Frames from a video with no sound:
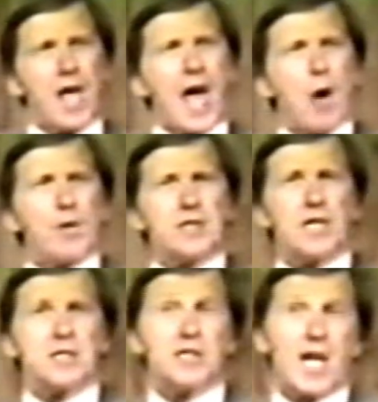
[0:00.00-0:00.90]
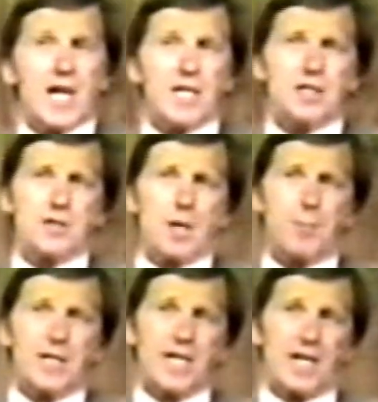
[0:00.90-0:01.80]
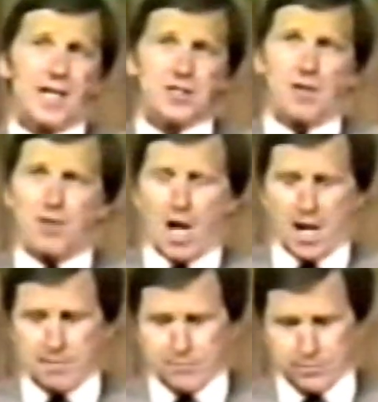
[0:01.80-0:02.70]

how it contained the beginnings of life.